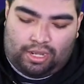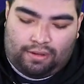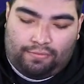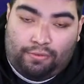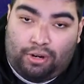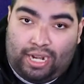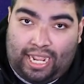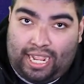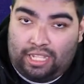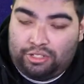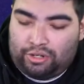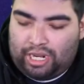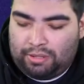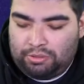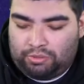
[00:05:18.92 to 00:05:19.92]
For hand
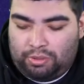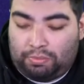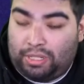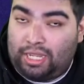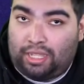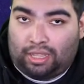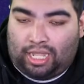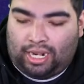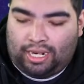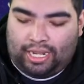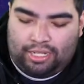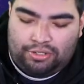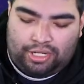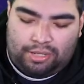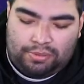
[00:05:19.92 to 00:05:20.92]
traps, we play a lot of
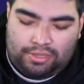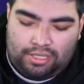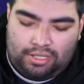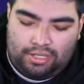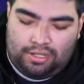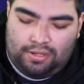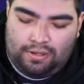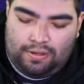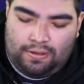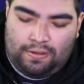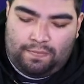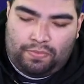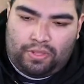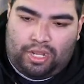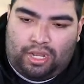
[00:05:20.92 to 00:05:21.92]
hand traps.
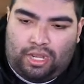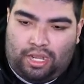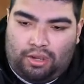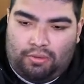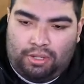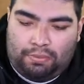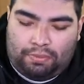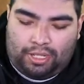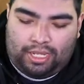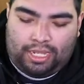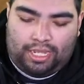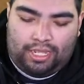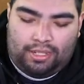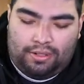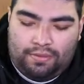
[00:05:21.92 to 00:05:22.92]
We
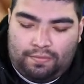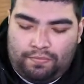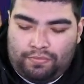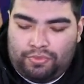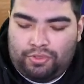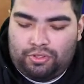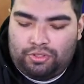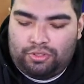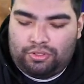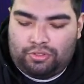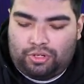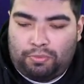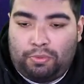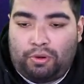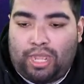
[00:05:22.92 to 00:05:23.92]
play
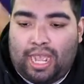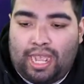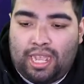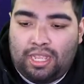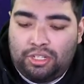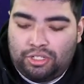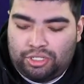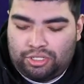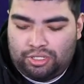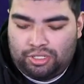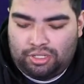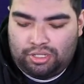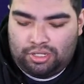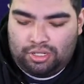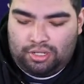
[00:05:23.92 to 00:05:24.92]
triple Ash,
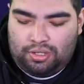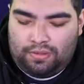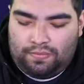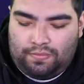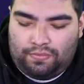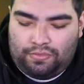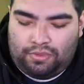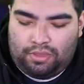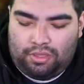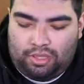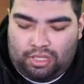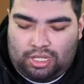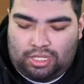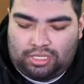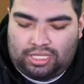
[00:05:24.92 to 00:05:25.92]

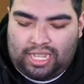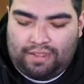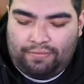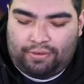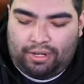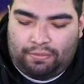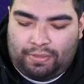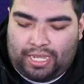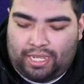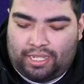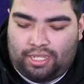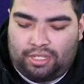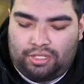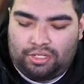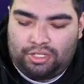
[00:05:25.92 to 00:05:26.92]
the Cyframe
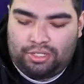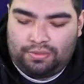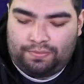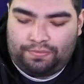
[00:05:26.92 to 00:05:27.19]
package,